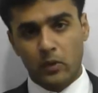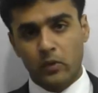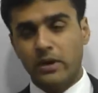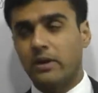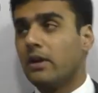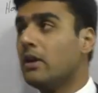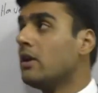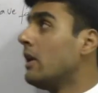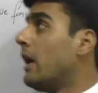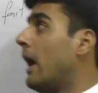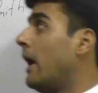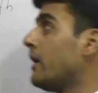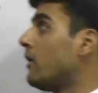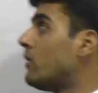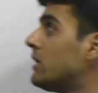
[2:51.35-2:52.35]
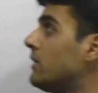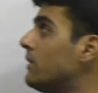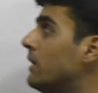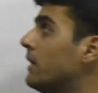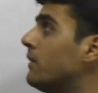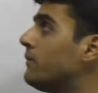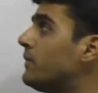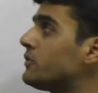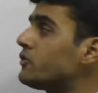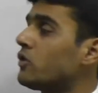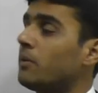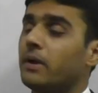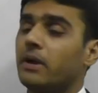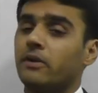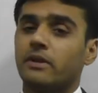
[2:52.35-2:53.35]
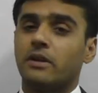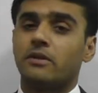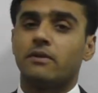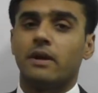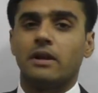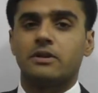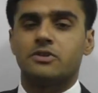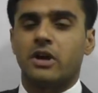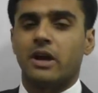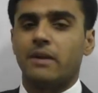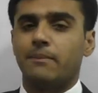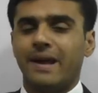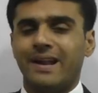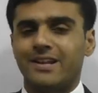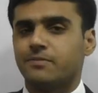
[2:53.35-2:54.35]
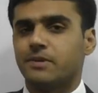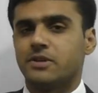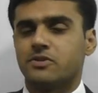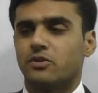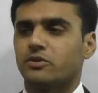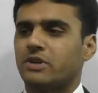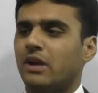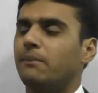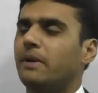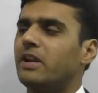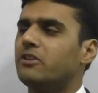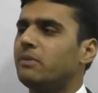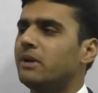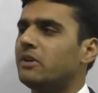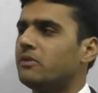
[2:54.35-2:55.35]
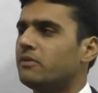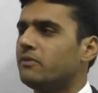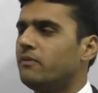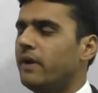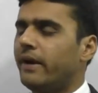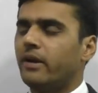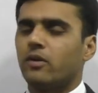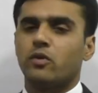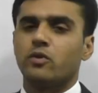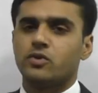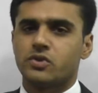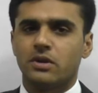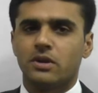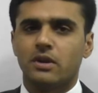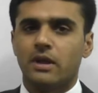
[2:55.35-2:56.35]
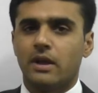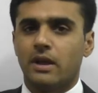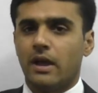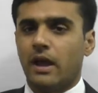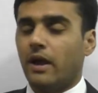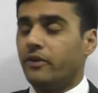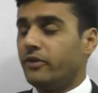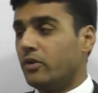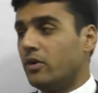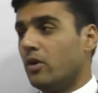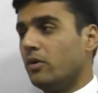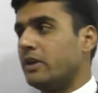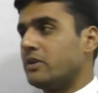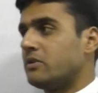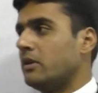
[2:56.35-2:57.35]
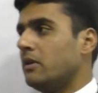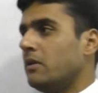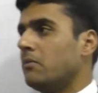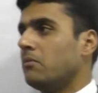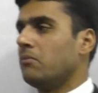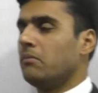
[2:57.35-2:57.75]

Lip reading: All right, and our first topic is as well time management. So time management is very crucial, and you know that